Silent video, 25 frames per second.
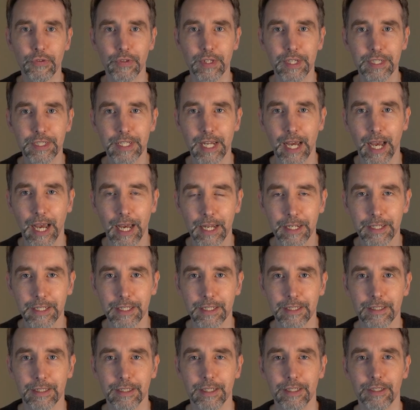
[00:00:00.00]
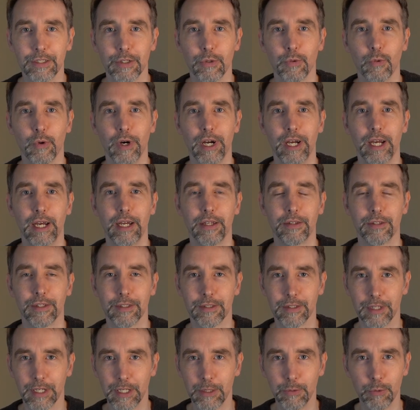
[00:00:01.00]
this addict is aware
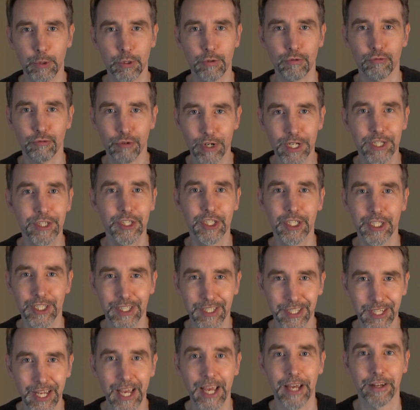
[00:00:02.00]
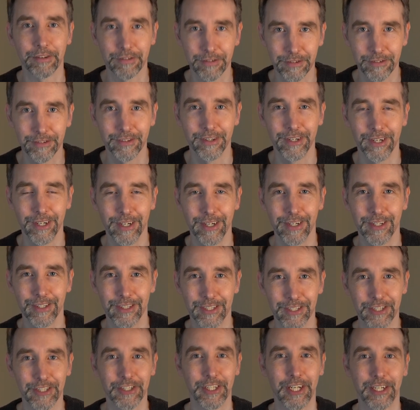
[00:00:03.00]
that they would risk death
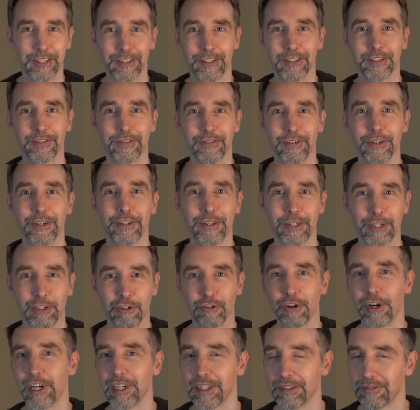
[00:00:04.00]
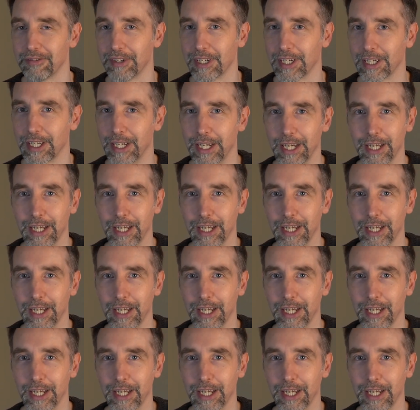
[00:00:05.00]
to satisfy the craving.